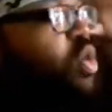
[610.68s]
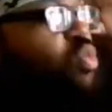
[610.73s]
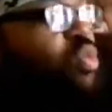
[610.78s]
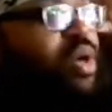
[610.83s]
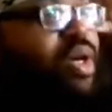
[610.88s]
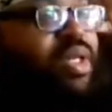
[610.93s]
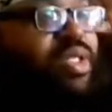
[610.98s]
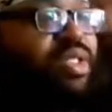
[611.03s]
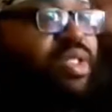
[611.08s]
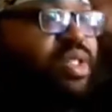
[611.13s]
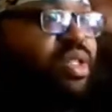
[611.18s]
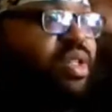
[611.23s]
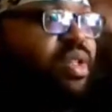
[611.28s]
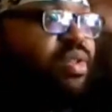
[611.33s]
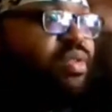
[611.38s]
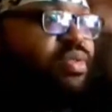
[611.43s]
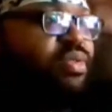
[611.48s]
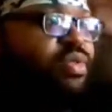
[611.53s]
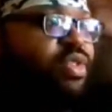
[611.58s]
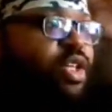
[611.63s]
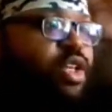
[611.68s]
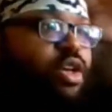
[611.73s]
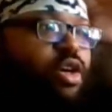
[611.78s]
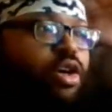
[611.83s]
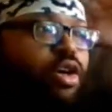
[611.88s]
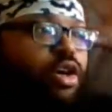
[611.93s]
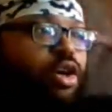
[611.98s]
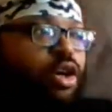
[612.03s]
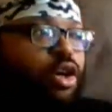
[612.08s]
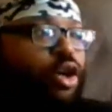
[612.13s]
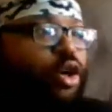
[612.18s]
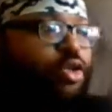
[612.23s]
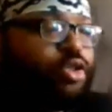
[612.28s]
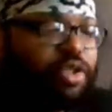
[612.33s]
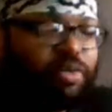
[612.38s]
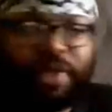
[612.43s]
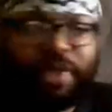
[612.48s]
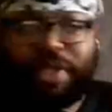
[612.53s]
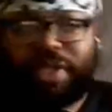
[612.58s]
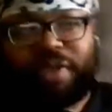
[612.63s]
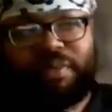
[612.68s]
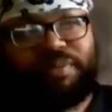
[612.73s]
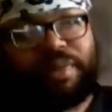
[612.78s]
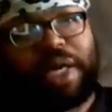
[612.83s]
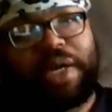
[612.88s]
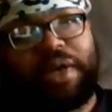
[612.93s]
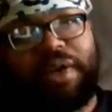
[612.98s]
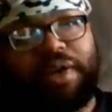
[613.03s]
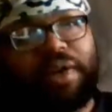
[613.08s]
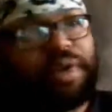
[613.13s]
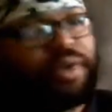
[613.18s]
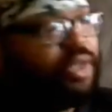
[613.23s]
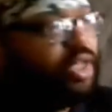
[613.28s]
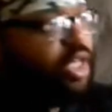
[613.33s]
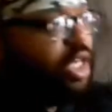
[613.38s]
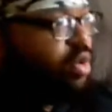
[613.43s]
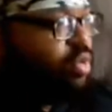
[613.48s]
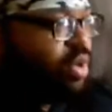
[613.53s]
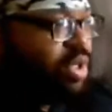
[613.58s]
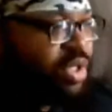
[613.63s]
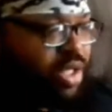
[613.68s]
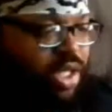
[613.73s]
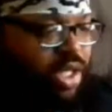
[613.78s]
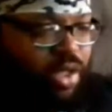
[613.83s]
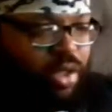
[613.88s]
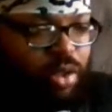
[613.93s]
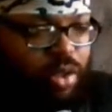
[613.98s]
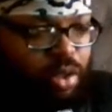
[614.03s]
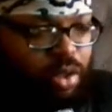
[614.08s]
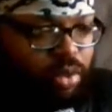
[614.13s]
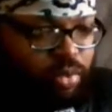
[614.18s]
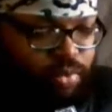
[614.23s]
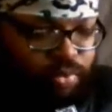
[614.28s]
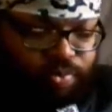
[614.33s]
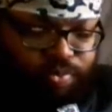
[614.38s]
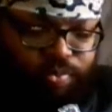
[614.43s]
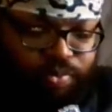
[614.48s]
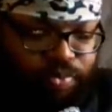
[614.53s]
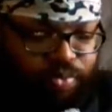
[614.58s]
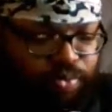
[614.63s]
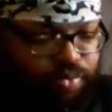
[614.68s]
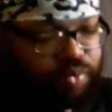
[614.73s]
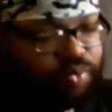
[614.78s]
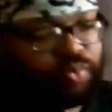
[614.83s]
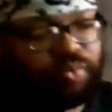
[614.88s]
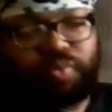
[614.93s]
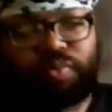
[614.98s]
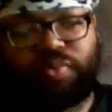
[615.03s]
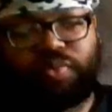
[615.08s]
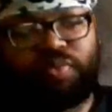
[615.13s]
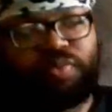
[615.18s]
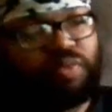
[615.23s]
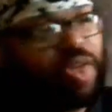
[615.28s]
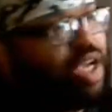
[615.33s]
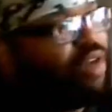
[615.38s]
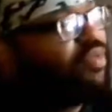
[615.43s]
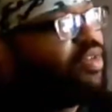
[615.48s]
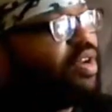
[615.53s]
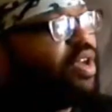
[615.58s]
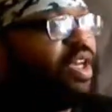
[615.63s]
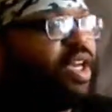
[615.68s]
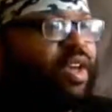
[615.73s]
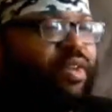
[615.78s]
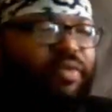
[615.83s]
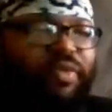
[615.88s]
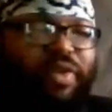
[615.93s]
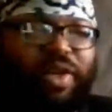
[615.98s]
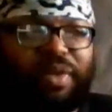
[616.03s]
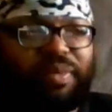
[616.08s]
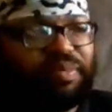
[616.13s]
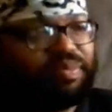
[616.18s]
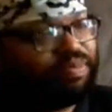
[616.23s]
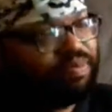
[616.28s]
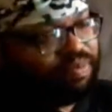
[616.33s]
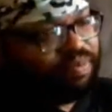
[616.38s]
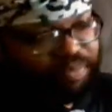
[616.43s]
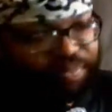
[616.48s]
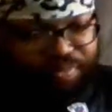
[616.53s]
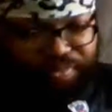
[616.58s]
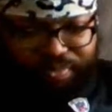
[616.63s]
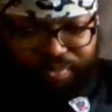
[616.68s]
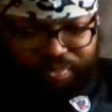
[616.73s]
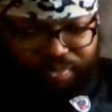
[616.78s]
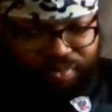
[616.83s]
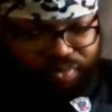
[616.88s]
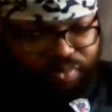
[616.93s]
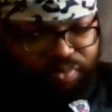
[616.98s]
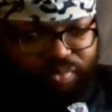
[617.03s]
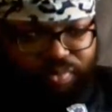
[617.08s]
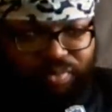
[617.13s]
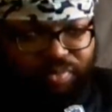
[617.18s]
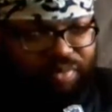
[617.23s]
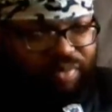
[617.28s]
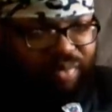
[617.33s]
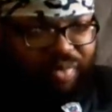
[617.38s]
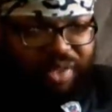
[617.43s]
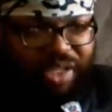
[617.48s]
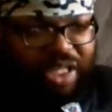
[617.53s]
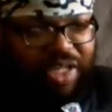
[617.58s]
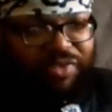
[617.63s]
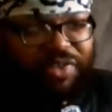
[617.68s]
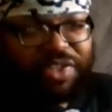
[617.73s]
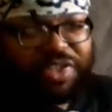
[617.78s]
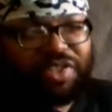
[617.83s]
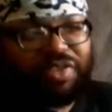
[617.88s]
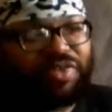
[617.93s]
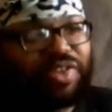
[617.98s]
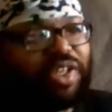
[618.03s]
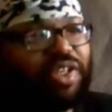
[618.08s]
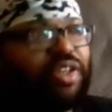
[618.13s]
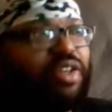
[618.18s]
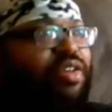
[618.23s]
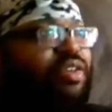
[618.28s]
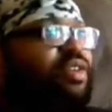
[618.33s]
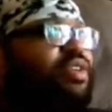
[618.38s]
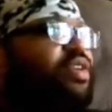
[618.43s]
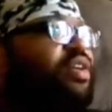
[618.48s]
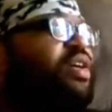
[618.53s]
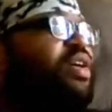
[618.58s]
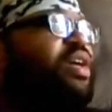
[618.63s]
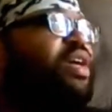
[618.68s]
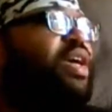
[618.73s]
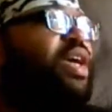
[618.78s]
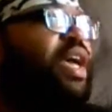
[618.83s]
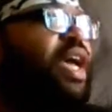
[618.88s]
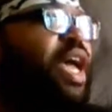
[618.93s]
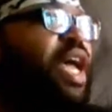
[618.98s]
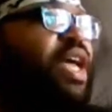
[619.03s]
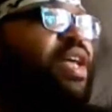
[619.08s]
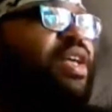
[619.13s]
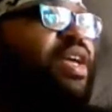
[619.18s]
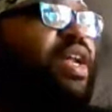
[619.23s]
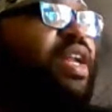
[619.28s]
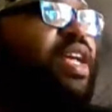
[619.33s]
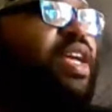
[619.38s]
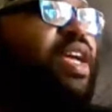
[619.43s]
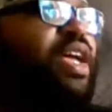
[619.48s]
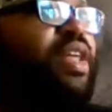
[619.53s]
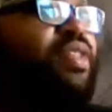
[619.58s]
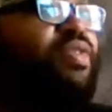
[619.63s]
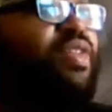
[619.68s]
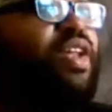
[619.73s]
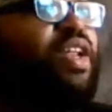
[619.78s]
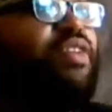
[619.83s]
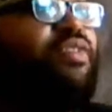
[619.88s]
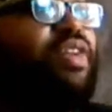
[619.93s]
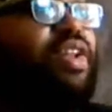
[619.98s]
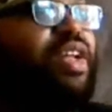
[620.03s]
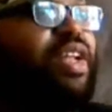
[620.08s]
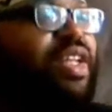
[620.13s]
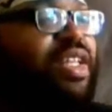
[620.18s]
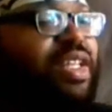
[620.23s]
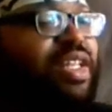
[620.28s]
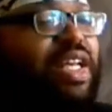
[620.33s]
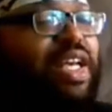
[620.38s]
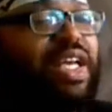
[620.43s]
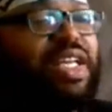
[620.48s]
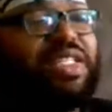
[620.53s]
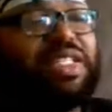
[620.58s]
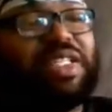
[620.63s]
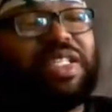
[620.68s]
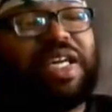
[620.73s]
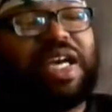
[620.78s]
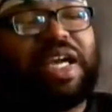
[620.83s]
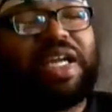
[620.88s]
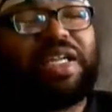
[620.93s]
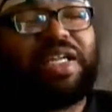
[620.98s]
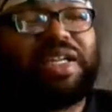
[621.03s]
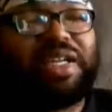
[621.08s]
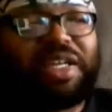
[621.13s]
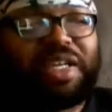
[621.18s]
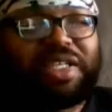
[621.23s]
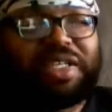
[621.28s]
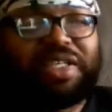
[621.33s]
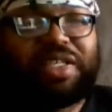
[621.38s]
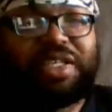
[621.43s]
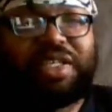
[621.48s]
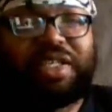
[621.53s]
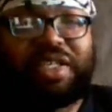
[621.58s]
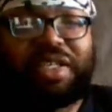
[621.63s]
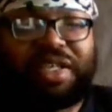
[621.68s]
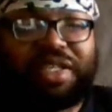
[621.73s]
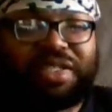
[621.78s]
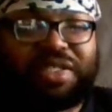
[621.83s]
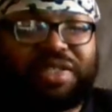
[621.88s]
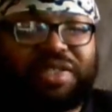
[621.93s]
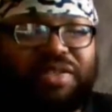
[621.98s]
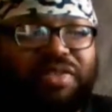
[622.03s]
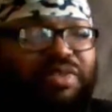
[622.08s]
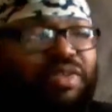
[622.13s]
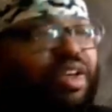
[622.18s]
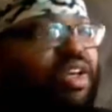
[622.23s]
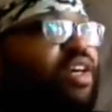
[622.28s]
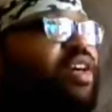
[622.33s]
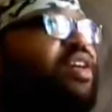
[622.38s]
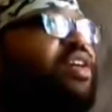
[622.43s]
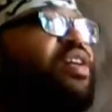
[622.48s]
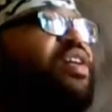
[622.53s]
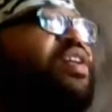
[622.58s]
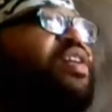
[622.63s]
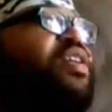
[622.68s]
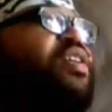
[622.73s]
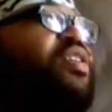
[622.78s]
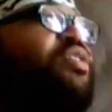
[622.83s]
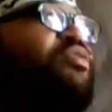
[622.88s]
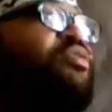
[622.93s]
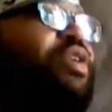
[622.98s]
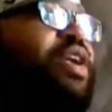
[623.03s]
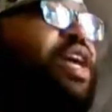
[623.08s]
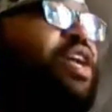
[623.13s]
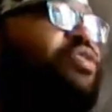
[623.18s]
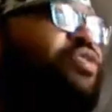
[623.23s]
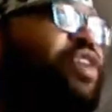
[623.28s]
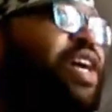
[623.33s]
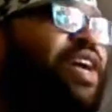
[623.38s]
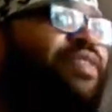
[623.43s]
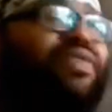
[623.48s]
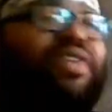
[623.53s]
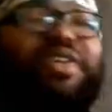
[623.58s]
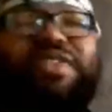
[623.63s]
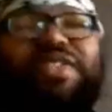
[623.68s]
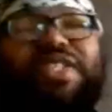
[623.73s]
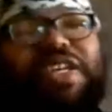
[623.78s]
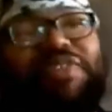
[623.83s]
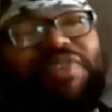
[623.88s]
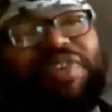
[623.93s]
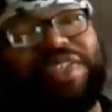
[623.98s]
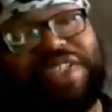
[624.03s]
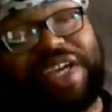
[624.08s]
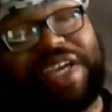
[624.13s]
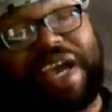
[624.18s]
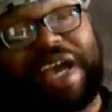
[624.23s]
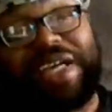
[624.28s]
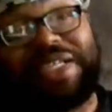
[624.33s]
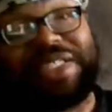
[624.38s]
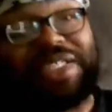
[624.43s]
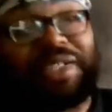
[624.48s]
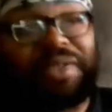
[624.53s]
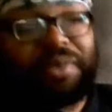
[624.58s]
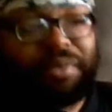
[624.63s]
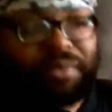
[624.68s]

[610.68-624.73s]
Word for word: was the ultimate competitor. He was the, never gave up, never surrendered. And and, he, and then even in the, as he got into his career, when they drafted Steven Jackson,